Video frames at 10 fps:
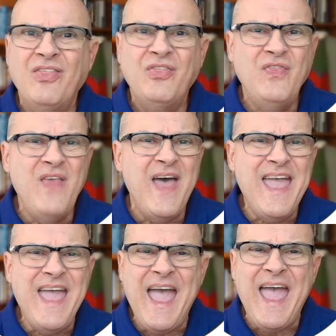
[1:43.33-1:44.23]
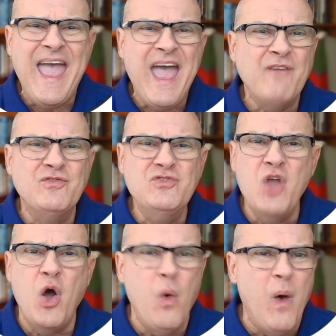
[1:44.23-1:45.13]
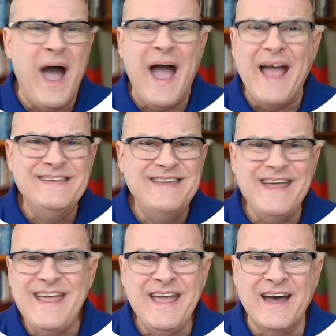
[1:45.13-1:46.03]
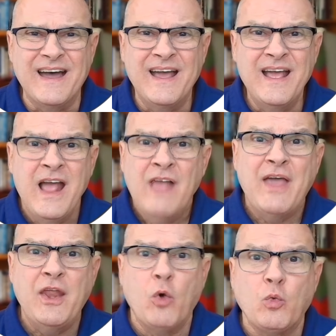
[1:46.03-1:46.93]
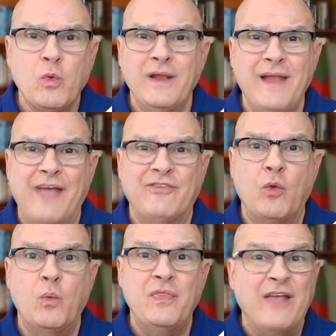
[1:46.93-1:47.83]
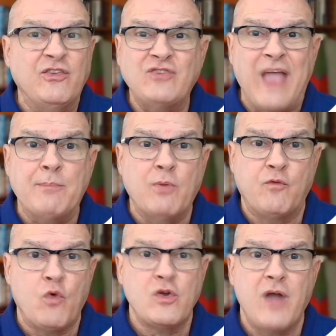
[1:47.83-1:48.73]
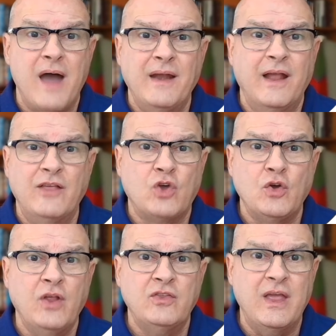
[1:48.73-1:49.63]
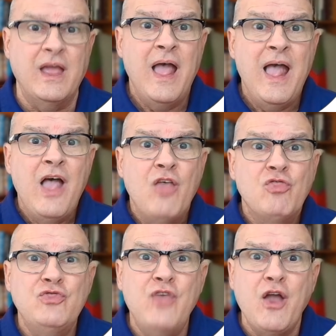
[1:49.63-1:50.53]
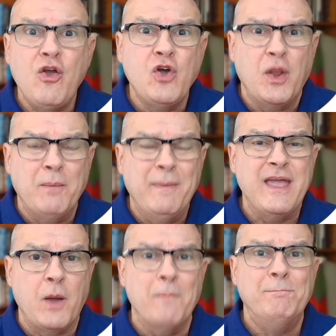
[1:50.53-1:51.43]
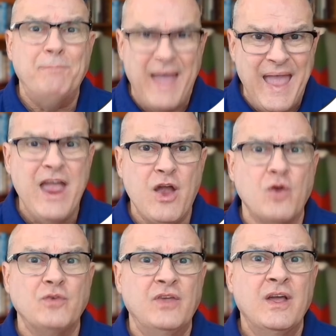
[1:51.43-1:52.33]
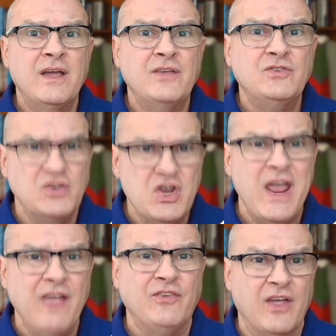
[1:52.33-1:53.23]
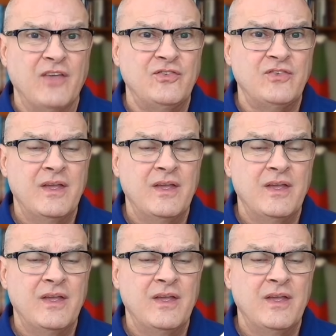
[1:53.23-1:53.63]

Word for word: They have no idea. They don't realize that when they stand before God in eternity, they're going to be compared to Jesus.